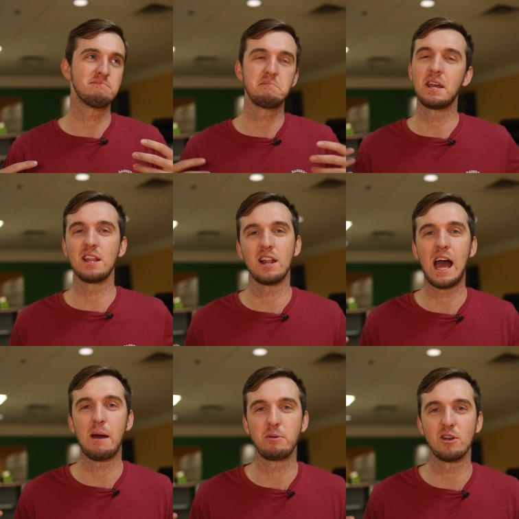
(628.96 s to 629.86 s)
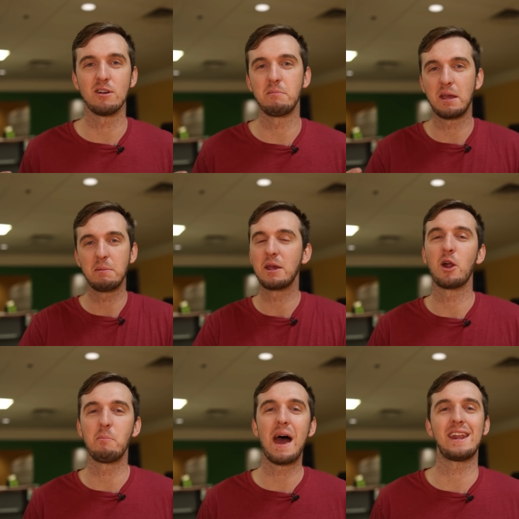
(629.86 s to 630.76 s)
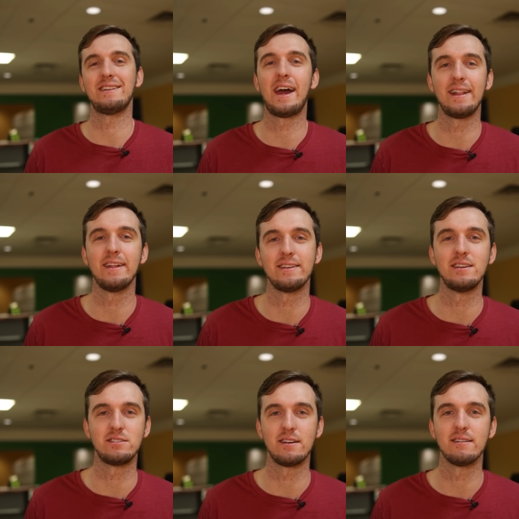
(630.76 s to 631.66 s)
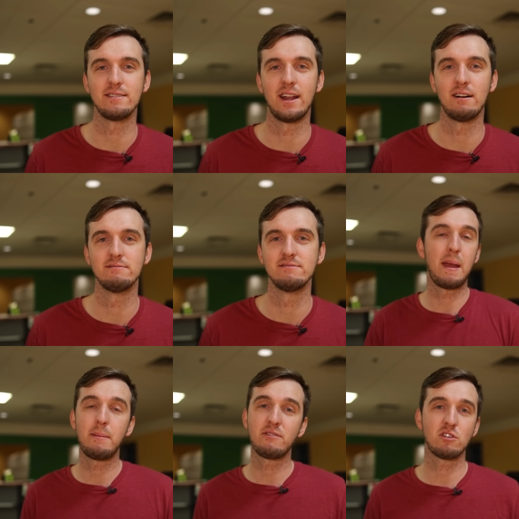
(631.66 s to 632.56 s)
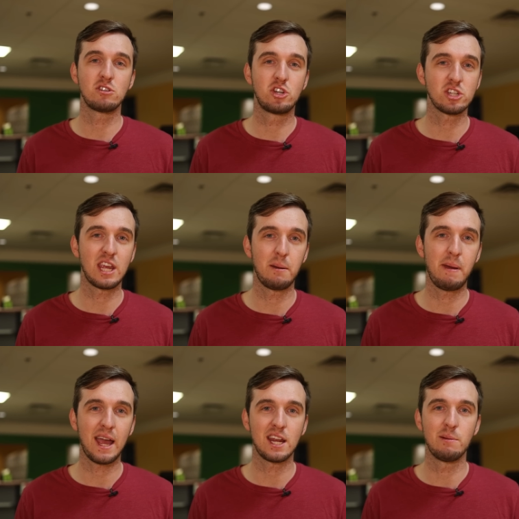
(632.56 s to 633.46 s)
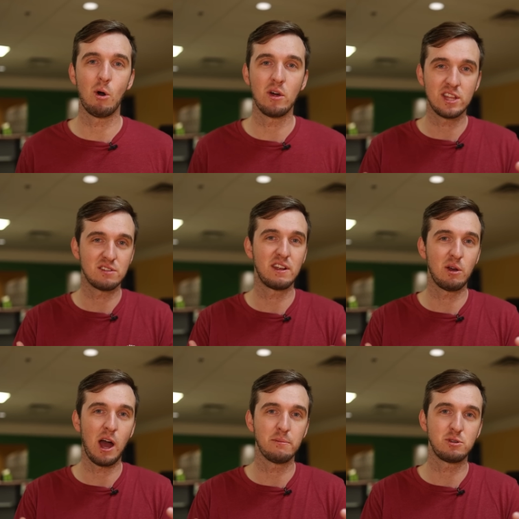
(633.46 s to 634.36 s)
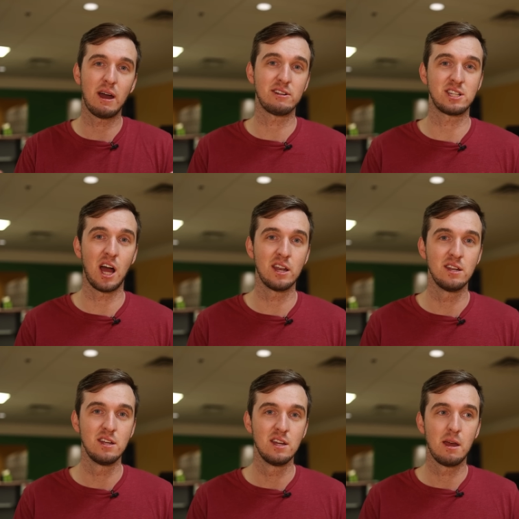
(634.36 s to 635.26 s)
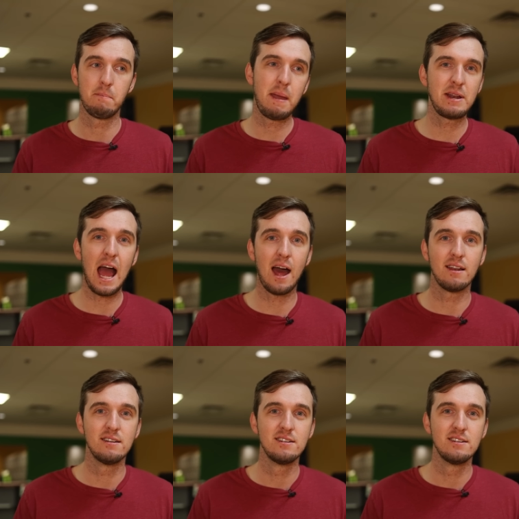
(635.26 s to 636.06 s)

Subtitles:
me a little happier, make me go to bed at night a little easier, you know? Maybe if you're just getting back into bowling, this video helped you out a ton. Maybe not.